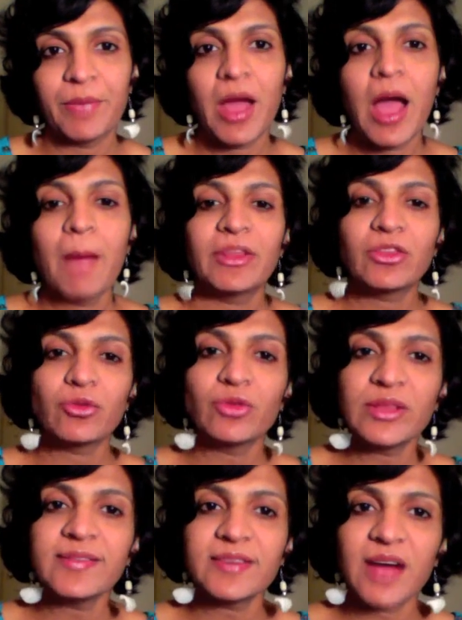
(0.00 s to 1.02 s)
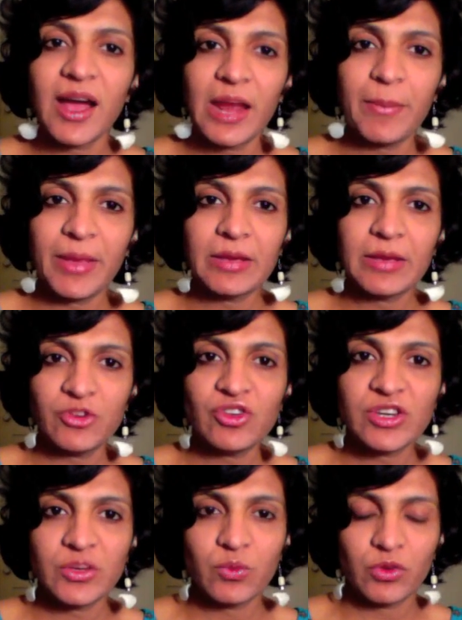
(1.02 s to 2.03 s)
But through this dynamic community
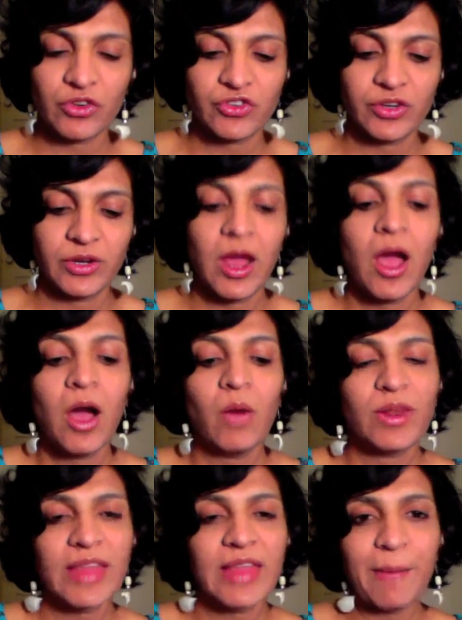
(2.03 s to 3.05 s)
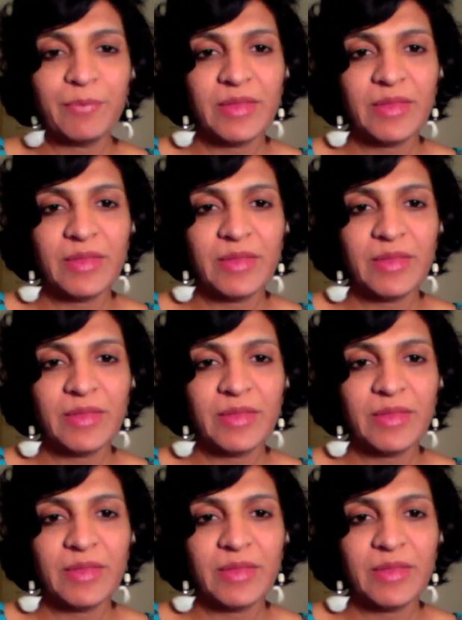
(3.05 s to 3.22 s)
version, what's happening